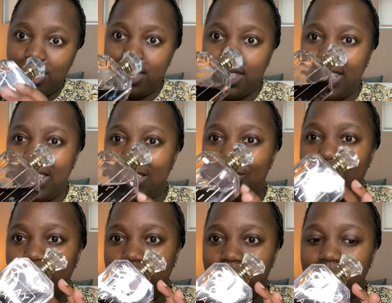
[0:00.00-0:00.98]
28 as
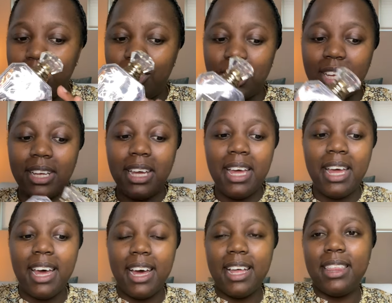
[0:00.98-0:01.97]
your signature,
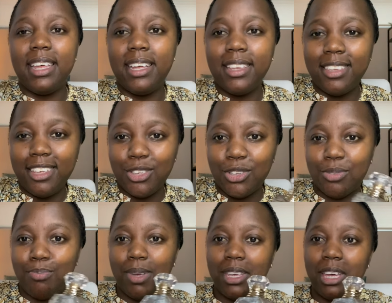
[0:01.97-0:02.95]
and then
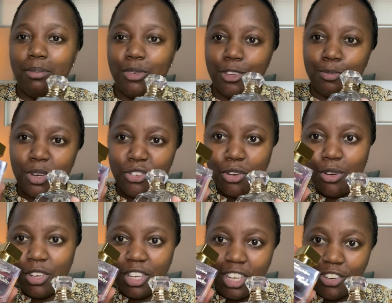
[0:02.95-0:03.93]
this became your
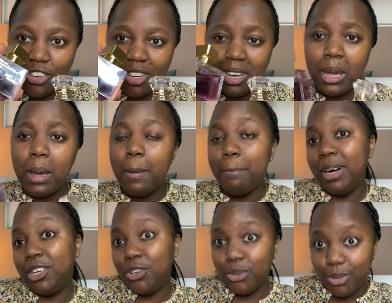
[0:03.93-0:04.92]
special occasion,
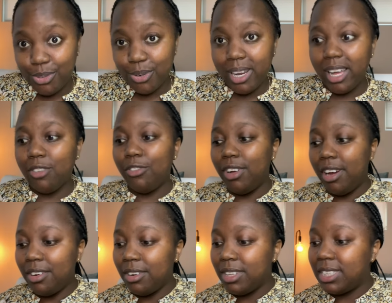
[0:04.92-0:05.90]
but you also like
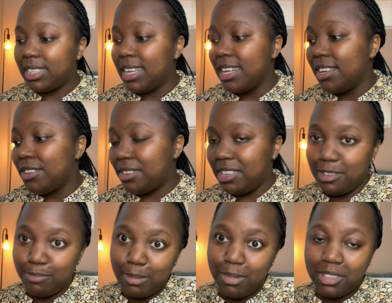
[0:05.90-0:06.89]
florals. So
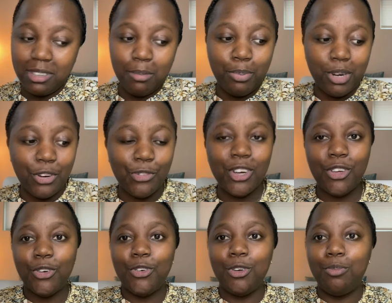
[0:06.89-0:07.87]
this maybe is the point
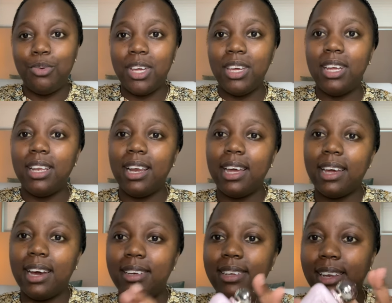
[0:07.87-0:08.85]
where you could bring in
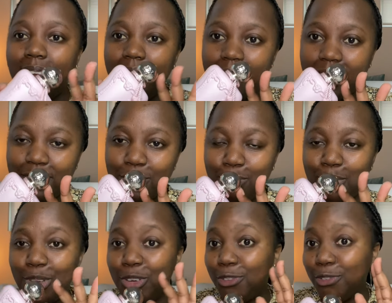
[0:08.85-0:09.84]
like Adelina to
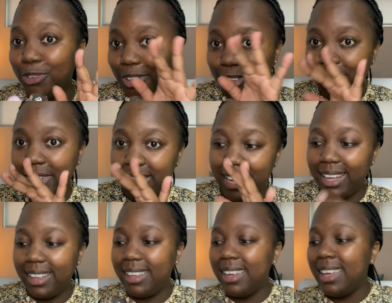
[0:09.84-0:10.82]
be your floral
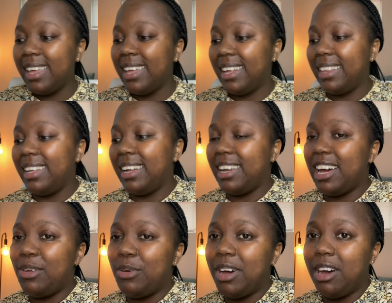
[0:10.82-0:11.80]
girl, and then
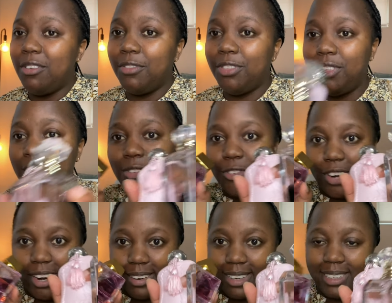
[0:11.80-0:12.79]
now you have three
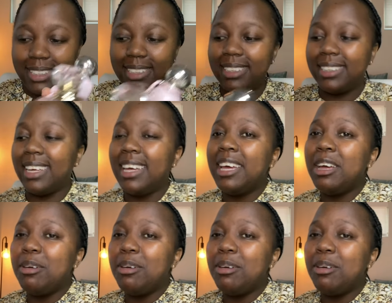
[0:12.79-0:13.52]
fragrances.